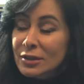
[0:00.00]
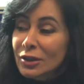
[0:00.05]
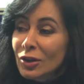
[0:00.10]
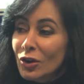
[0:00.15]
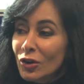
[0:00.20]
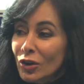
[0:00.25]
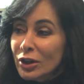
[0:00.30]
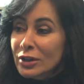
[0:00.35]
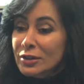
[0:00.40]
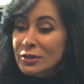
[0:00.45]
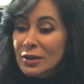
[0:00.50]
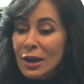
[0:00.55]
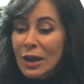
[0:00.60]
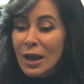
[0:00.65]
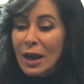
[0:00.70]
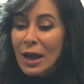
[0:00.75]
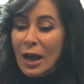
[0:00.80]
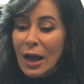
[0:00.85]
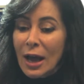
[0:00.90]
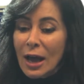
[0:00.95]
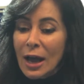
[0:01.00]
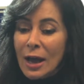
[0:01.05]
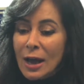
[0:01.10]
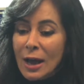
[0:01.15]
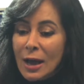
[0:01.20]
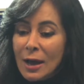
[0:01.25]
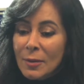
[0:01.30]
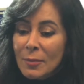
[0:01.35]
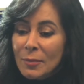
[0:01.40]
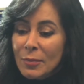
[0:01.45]
in Greece,
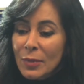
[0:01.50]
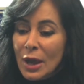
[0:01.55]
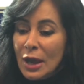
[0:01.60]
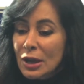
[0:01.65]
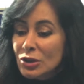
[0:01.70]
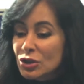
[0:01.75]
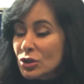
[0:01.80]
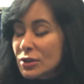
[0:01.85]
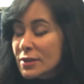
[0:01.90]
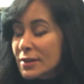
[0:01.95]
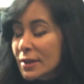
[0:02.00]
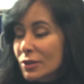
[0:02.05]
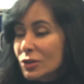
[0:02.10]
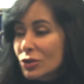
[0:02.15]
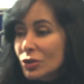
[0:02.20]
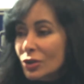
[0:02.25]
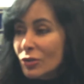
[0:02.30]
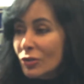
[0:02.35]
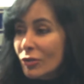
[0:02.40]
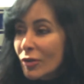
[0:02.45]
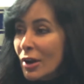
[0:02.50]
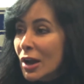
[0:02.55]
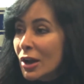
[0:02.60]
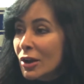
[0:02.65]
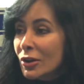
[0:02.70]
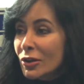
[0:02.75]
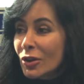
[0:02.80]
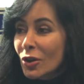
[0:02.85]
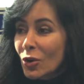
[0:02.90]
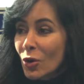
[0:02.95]
and just centered
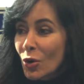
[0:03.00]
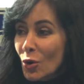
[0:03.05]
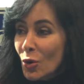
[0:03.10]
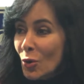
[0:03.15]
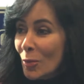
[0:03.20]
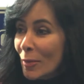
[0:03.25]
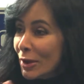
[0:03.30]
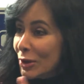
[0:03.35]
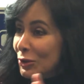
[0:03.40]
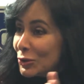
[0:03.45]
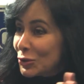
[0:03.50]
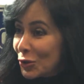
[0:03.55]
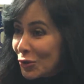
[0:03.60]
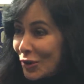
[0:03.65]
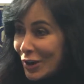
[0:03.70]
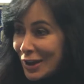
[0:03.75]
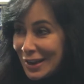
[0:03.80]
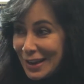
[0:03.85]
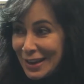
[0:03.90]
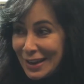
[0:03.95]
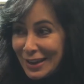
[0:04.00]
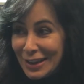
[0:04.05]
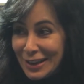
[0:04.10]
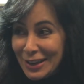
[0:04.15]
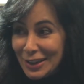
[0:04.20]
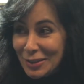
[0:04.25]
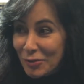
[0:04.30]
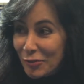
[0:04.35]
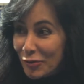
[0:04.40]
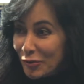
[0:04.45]
around the whole
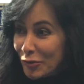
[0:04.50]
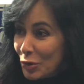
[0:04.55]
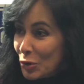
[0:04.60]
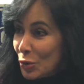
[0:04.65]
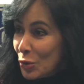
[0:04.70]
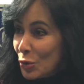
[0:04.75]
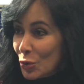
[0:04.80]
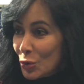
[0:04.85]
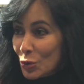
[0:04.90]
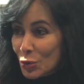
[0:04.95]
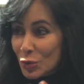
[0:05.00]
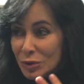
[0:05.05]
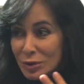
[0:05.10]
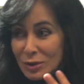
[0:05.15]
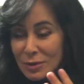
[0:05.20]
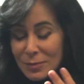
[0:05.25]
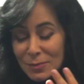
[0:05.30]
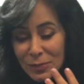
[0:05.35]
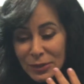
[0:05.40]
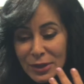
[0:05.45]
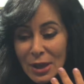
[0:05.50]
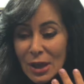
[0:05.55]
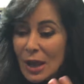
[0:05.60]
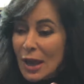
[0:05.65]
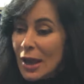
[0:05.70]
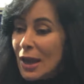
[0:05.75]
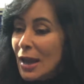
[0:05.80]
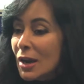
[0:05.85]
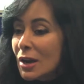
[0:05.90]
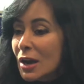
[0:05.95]
Mediterranean food. Yes.
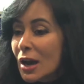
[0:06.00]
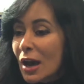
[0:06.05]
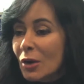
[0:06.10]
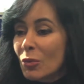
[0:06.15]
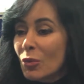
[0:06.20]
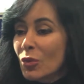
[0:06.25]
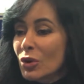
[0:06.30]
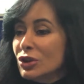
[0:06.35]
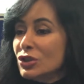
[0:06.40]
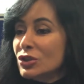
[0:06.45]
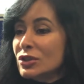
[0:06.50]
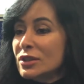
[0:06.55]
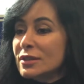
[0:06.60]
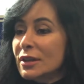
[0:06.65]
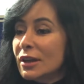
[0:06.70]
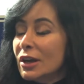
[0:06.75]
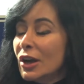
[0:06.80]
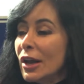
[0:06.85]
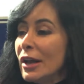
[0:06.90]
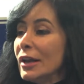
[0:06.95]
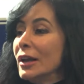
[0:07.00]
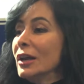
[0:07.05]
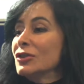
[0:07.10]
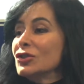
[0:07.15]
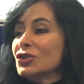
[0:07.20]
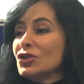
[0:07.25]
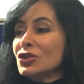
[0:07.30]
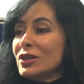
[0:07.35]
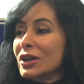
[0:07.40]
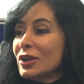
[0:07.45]
And we just decided, hey,
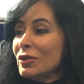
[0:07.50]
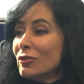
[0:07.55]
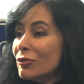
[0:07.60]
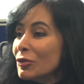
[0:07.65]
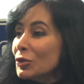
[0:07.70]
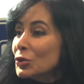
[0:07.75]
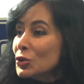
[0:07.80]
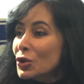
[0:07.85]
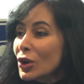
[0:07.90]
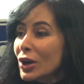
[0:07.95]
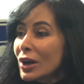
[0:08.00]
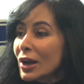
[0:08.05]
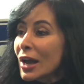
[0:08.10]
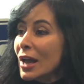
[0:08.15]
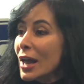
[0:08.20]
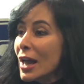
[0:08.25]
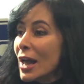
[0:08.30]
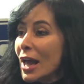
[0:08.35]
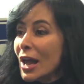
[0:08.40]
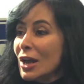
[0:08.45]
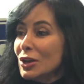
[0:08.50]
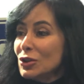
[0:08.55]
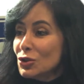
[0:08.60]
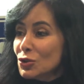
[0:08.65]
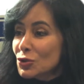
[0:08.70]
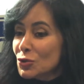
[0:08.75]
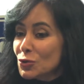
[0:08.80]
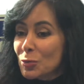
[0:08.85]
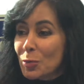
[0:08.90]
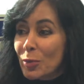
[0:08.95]
let's just get a food truck and
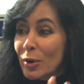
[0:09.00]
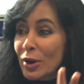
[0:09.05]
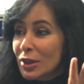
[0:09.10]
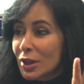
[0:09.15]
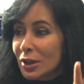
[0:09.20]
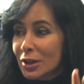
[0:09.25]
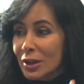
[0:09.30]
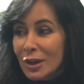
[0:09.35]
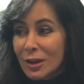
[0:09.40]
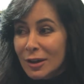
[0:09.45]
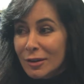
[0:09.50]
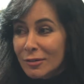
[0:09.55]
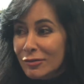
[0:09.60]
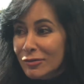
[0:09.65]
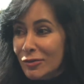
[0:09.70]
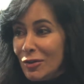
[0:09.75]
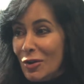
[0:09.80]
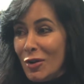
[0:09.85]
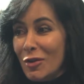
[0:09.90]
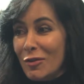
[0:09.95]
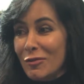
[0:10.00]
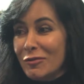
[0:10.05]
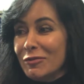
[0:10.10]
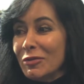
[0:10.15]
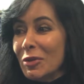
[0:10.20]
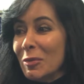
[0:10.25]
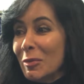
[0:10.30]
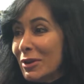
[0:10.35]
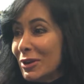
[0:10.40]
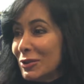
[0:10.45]
just spread the love of
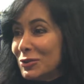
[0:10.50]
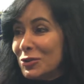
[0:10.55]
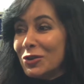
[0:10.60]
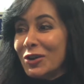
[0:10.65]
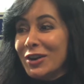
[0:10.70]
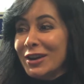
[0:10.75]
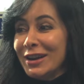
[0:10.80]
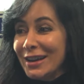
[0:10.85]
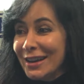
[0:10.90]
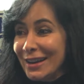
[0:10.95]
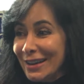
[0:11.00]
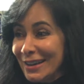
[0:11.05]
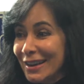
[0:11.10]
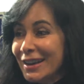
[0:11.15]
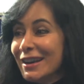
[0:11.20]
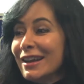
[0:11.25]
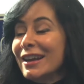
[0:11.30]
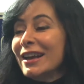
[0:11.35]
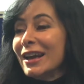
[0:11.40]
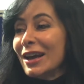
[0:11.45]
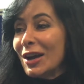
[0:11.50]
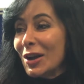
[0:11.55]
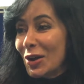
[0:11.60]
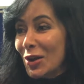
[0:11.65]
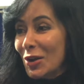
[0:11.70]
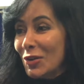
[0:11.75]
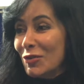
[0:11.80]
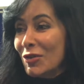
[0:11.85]
the Mediterranean. Yes, so